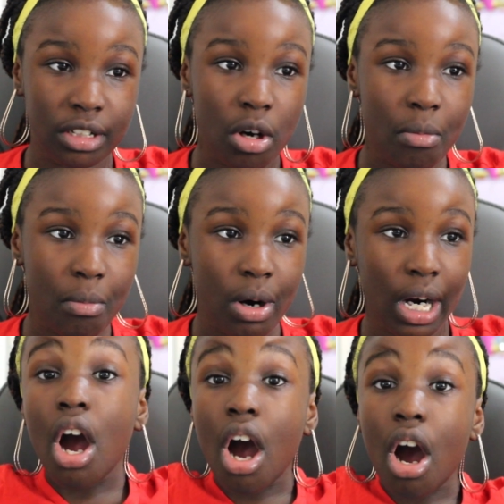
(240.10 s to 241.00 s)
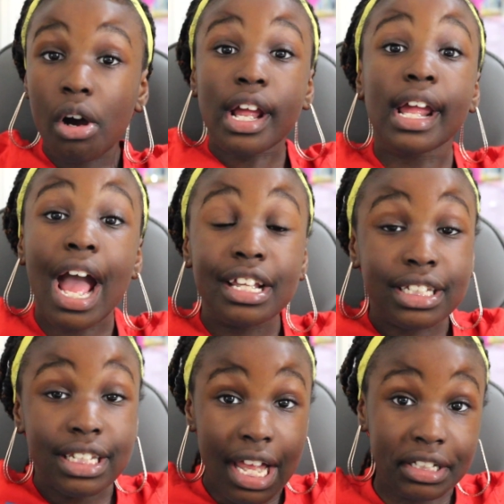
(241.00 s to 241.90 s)
no more, guys. Okay guys,
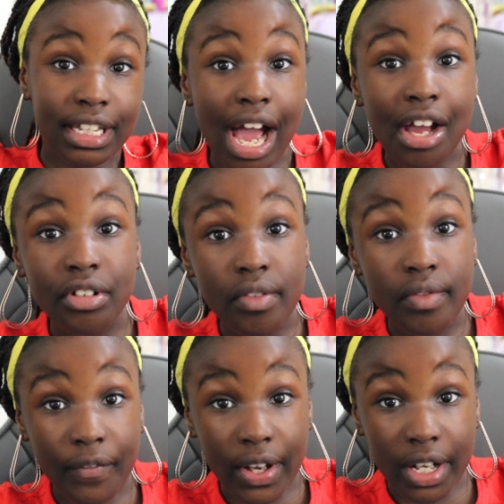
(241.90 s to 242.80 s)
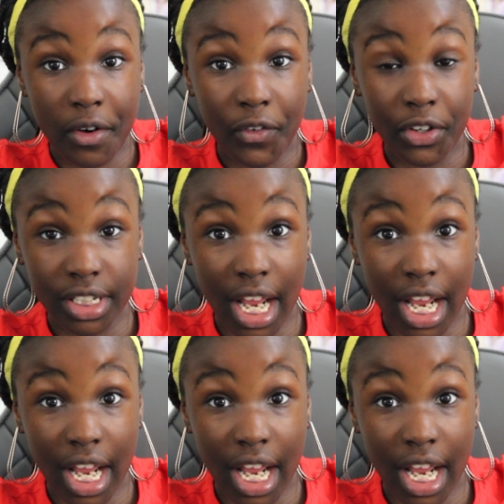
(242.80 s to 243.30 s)
that's the end of the video for today.